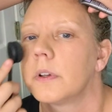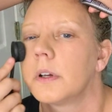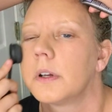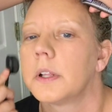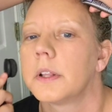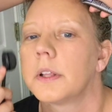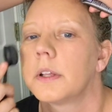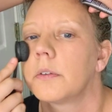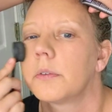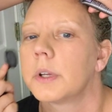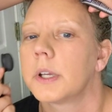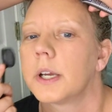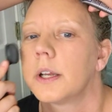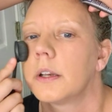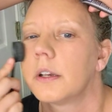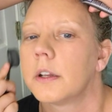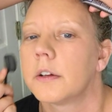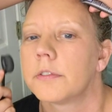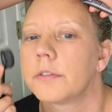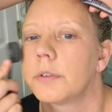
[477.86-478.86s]
I think we got
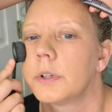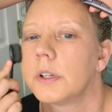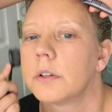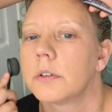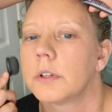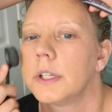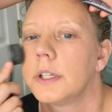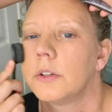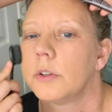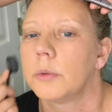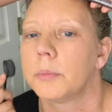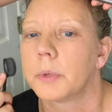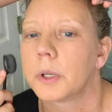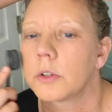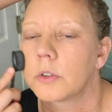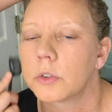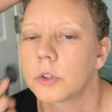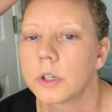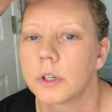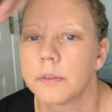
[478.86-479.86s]
enough. We don't need too
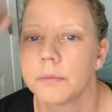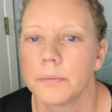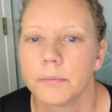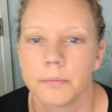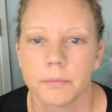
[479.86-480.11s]
much, okay?